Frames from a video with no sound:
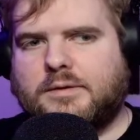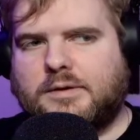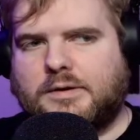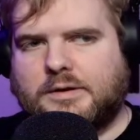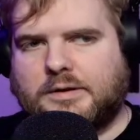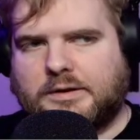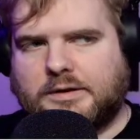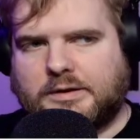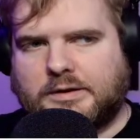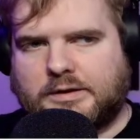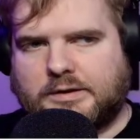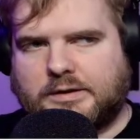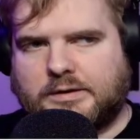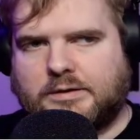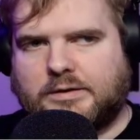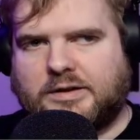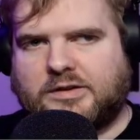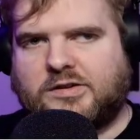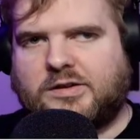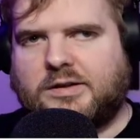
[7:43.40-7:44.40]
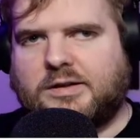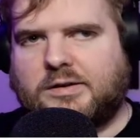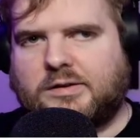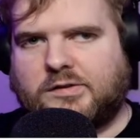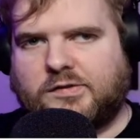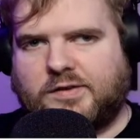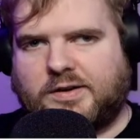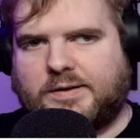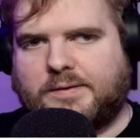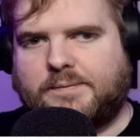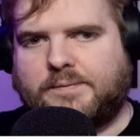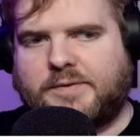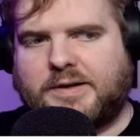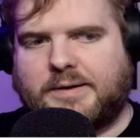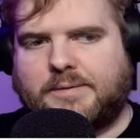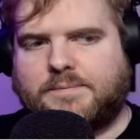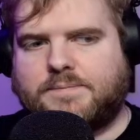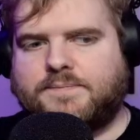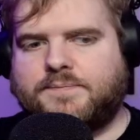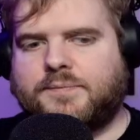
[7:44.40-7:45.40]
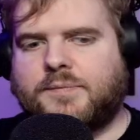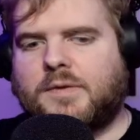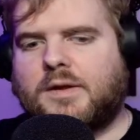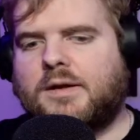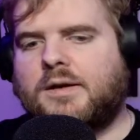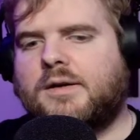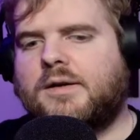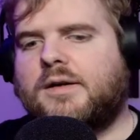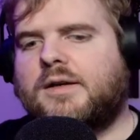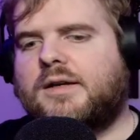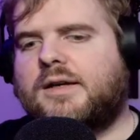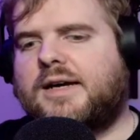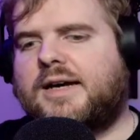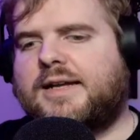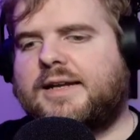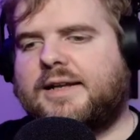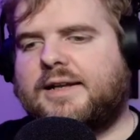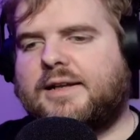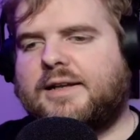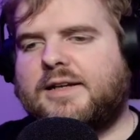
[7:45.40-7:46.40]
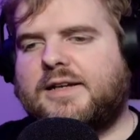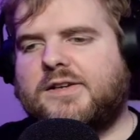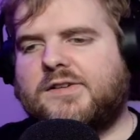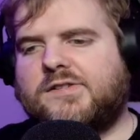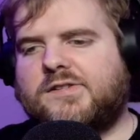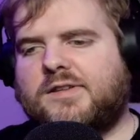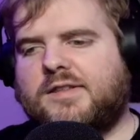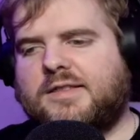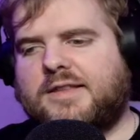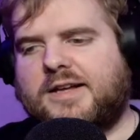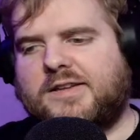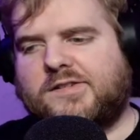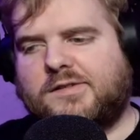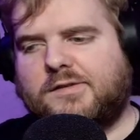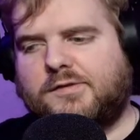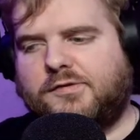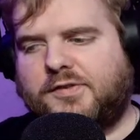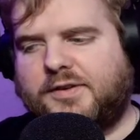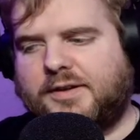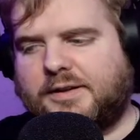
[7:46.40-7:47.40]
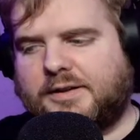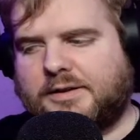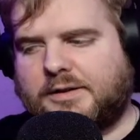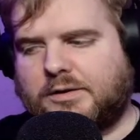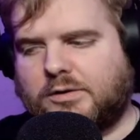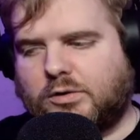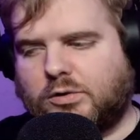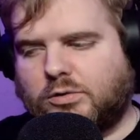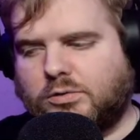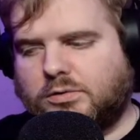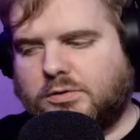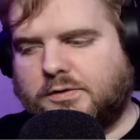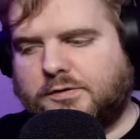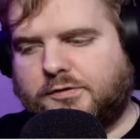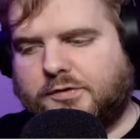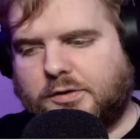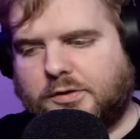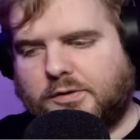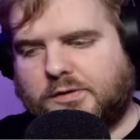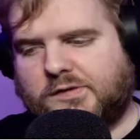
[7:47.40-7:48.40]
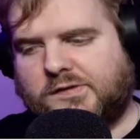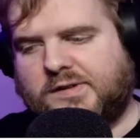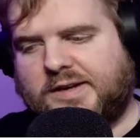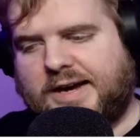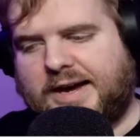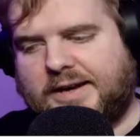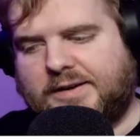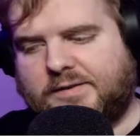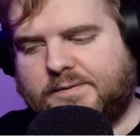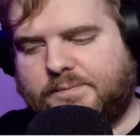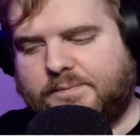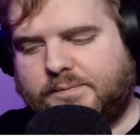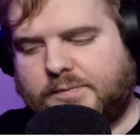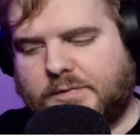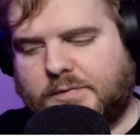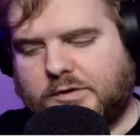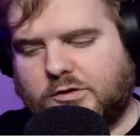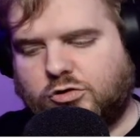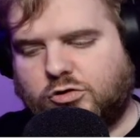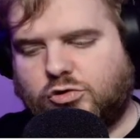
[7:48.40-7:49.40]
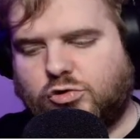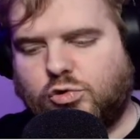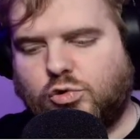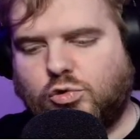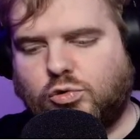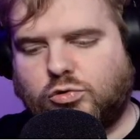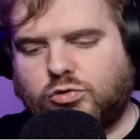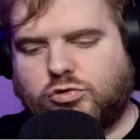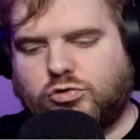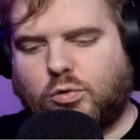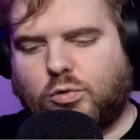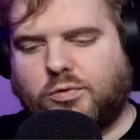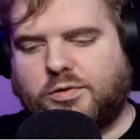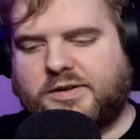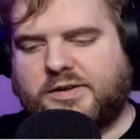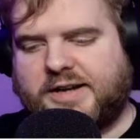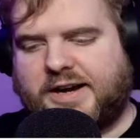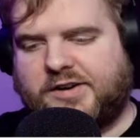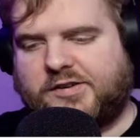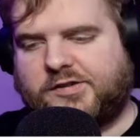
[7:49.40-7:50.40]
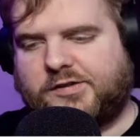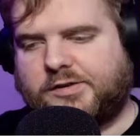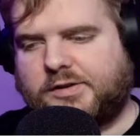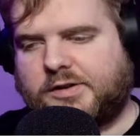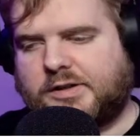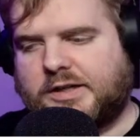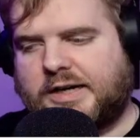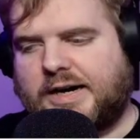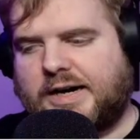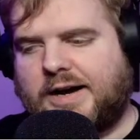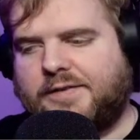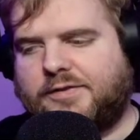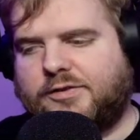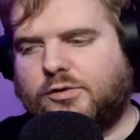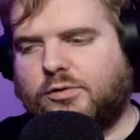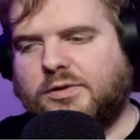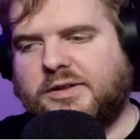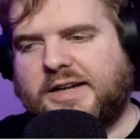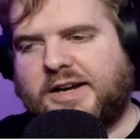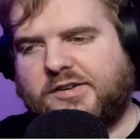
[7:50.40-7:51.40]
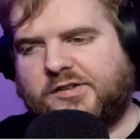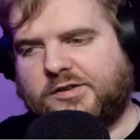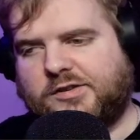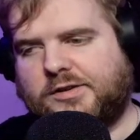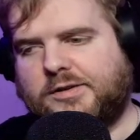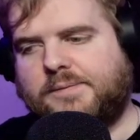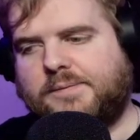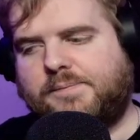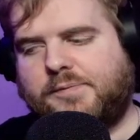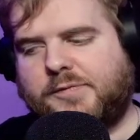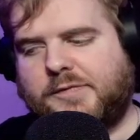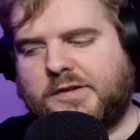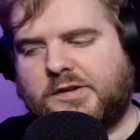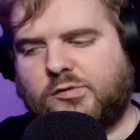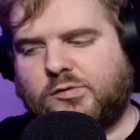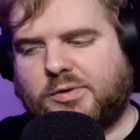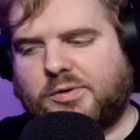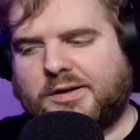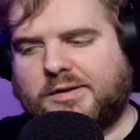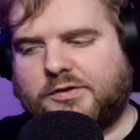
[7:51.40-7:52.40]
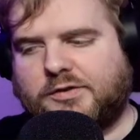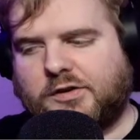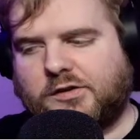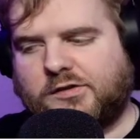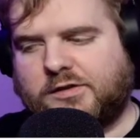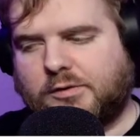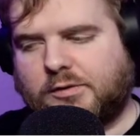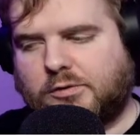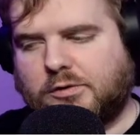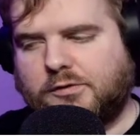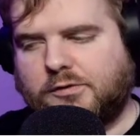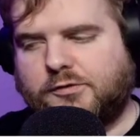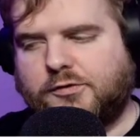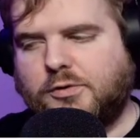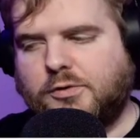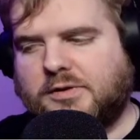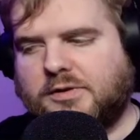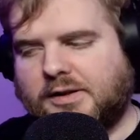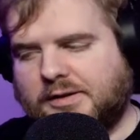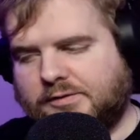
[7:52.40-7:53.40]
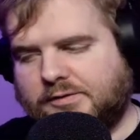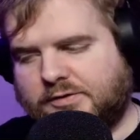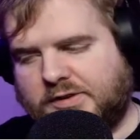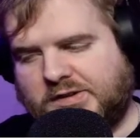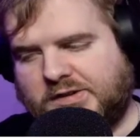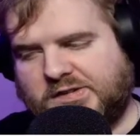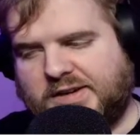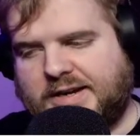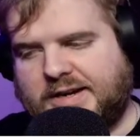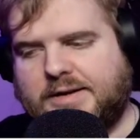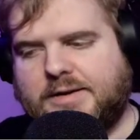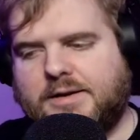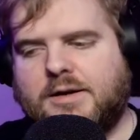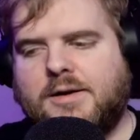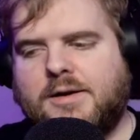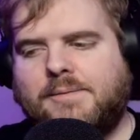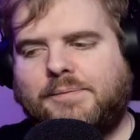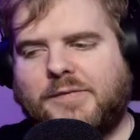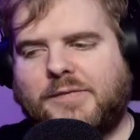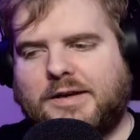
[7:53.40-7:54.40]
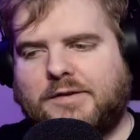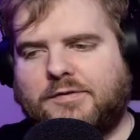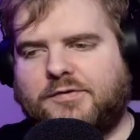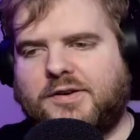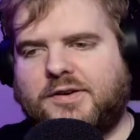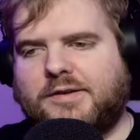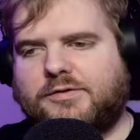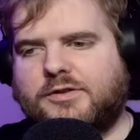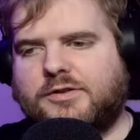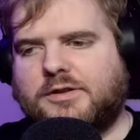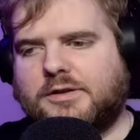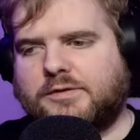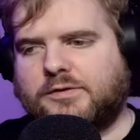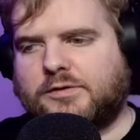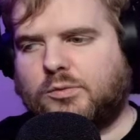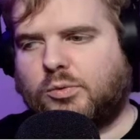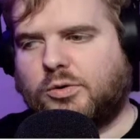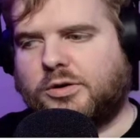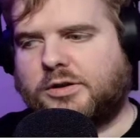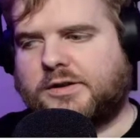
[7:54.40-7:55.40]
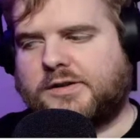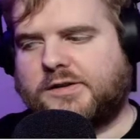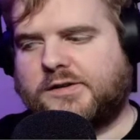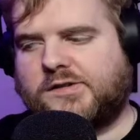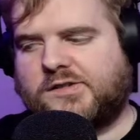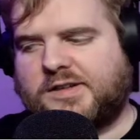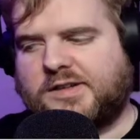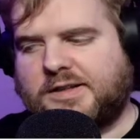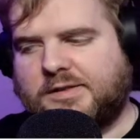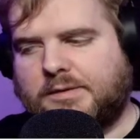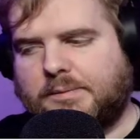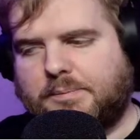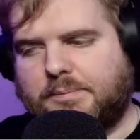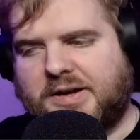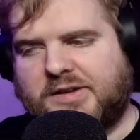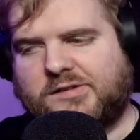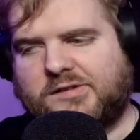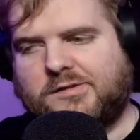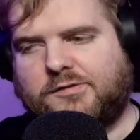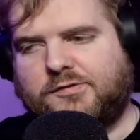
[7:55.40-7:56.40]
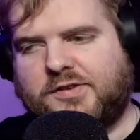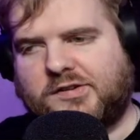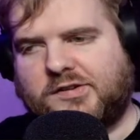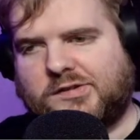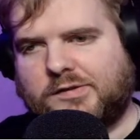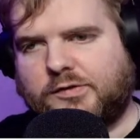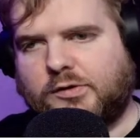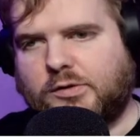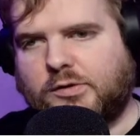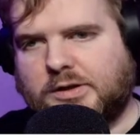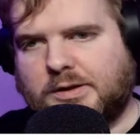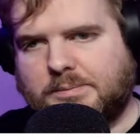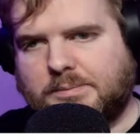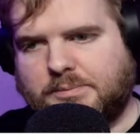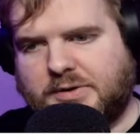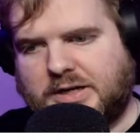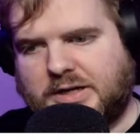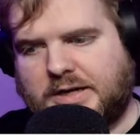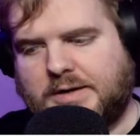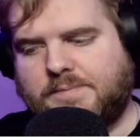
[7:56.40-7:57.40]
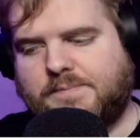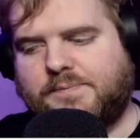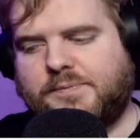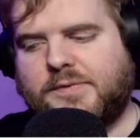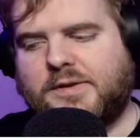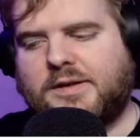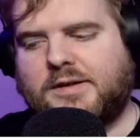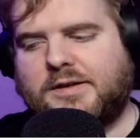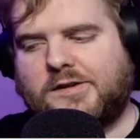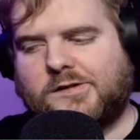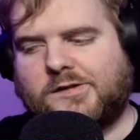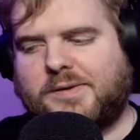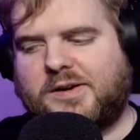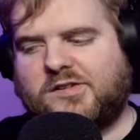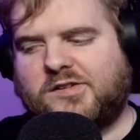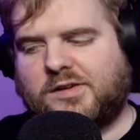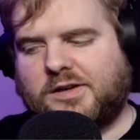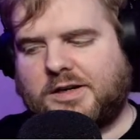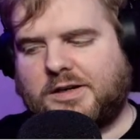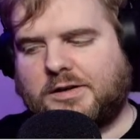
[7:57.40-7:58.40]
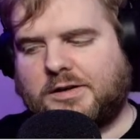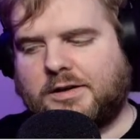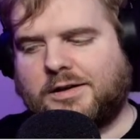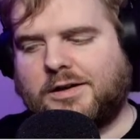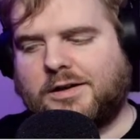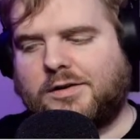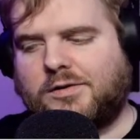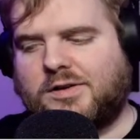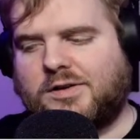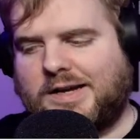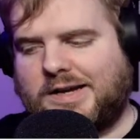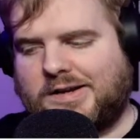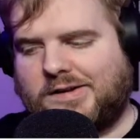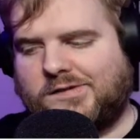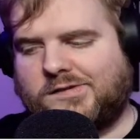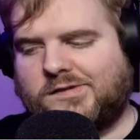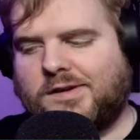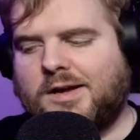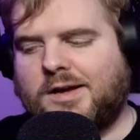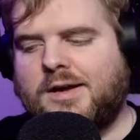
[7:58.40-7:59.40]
Oh, actually, no, it's fine. Yeah. At least that's the feeling all the folks at DoorDasher got. DoorDasher is Wareville's local food delivery site, a favorite of the workers in the best festival company, especially on long days